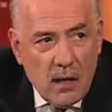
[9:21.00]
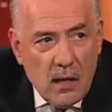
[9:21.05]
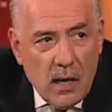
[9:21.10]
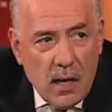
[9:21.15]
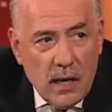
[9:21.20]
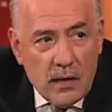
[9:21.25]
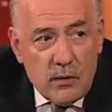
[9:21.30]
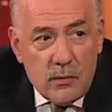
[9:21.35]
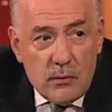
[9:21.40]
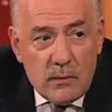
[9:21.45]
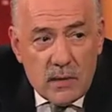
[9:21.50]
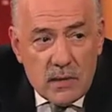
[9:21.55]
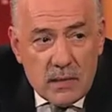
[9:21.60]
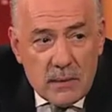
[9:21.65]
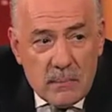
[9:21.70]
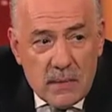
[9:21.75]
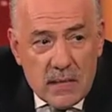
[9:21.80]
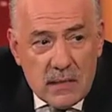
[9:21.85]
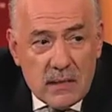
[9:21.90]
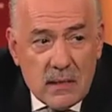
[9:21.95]
And you
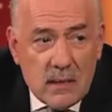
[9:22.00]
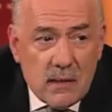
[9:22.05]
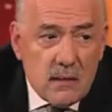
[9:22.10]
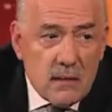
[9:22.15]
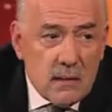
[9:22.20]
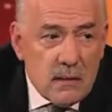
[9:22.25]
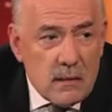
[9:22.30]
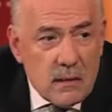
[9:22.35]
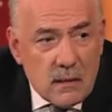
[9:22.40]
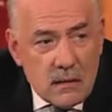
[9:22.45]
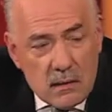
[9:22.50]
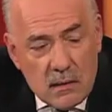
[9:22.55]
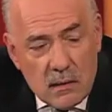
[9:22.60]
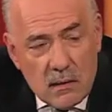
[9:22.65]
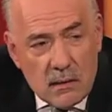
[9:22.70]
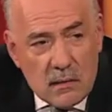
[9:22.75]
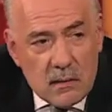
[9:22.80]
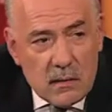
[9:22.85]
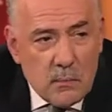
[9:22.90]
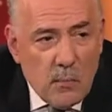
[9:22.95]
dismiss this as just
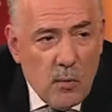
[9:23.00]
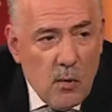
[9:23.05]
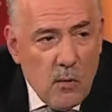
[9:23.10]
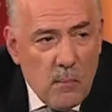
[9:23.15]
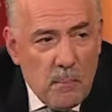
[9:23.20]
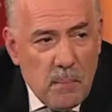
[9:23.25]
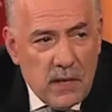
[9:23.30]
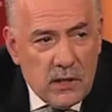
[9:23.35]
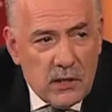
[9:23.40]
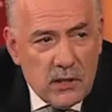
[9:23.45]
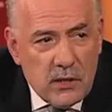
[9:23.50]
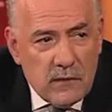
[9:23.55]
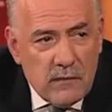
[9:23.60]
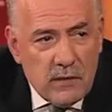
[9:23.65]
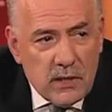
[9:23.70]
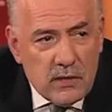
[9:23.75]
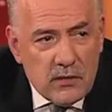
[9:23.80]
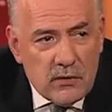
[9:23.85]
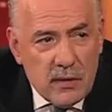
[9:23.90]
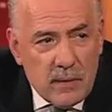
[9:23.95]
a small bunch of
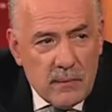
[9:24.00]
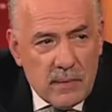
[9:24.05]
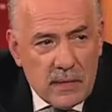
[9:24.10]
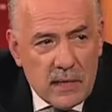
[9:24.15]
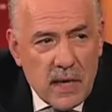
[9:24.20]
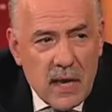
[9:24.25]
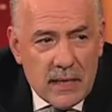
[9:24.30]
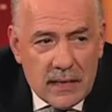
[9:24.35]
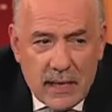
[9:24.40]
extremists,